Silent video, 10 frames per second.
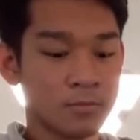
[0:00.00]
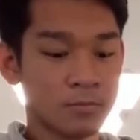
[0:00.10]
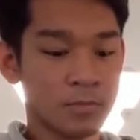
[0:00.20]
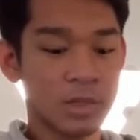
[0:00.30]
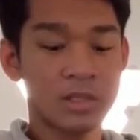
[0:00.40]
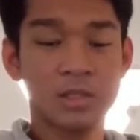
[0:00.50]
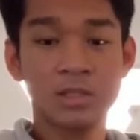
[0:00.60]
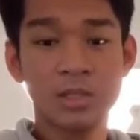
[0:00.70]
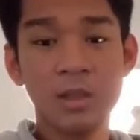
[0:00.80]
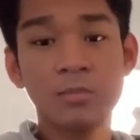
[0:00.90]
It's the
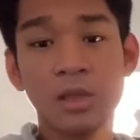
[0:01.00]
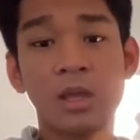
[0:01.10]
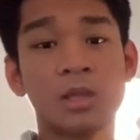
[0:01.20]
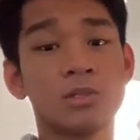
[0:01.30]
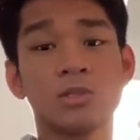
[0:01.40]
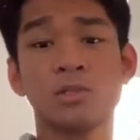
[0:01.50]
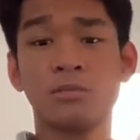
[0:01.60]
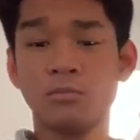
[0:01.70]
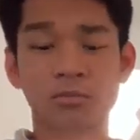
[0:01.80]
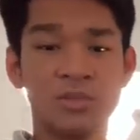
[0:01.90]
same thing, it's just
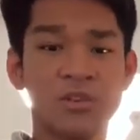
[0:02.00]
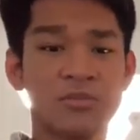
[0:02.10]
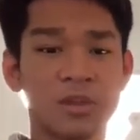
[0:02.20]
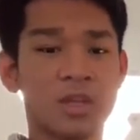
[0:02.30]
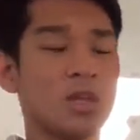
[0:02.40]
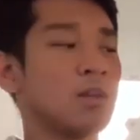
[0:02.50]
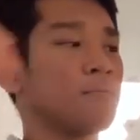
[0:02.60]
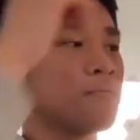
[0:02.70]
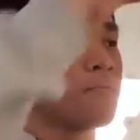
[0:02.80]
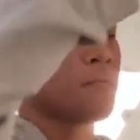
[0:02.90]
different key.
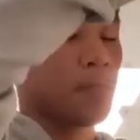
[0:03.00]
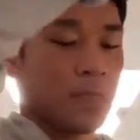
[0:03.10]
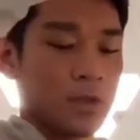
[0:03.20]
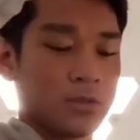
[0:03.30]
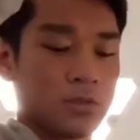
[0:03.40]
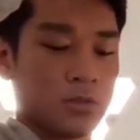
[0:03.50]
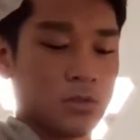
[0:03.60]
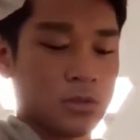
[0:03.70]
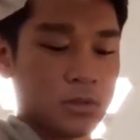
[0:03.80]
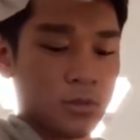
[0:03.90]
So
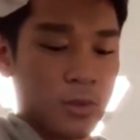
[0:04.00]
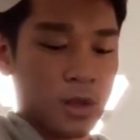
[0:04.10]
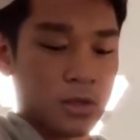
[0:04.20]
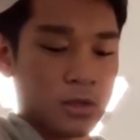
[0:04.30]
let's go back.